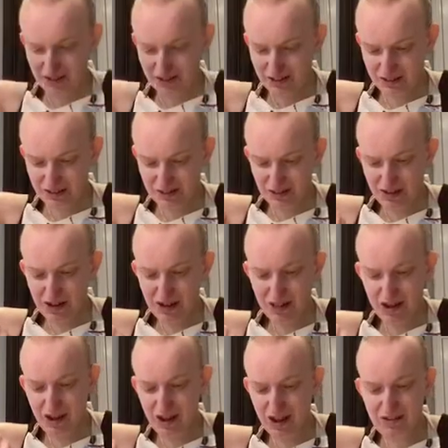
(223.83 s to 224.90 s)
So now that
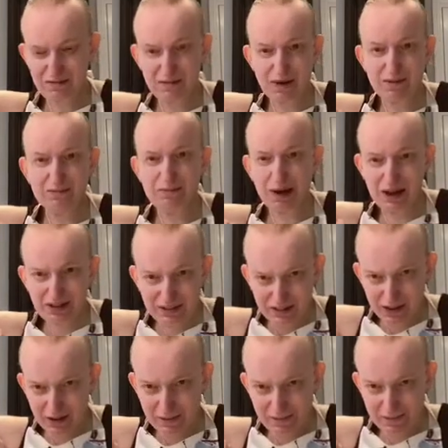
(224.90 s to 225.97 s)
I have my
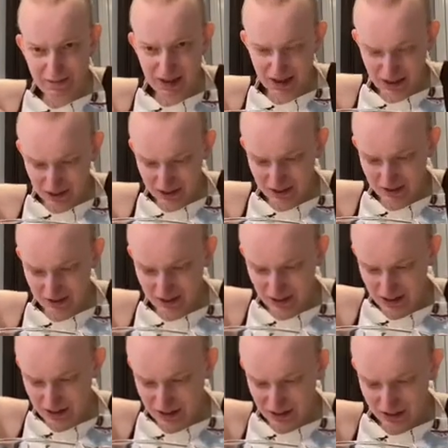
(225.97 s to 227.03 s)
batter mixed,
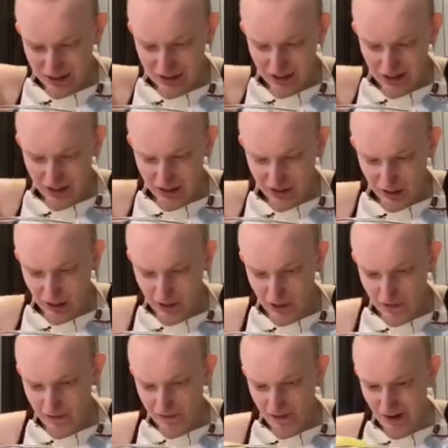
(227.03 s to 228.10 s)
as you can see, it's a
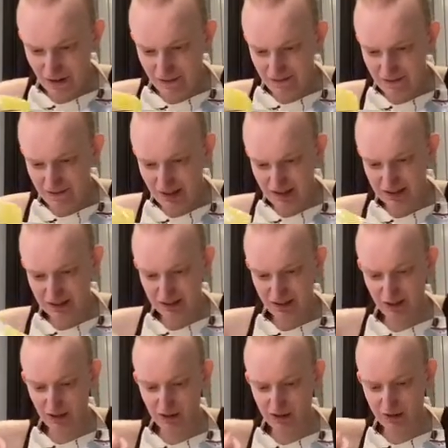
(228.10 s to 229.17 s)
lovely,
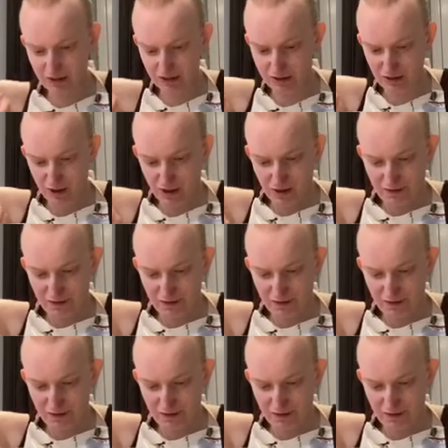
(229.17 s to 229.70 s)
viscous,